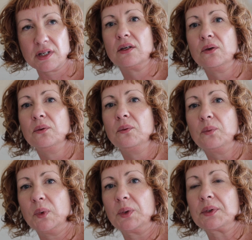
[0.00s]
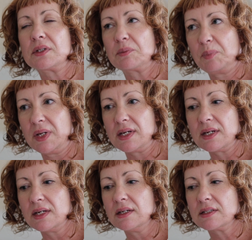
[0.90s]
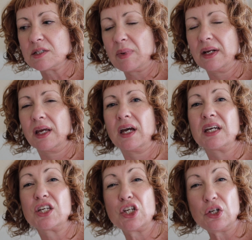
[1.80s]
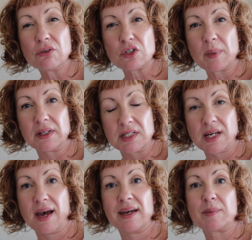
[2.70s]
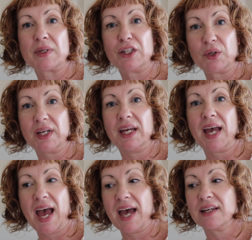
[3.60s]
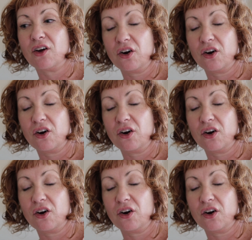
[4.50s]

you would be spending a huge amount of time looking at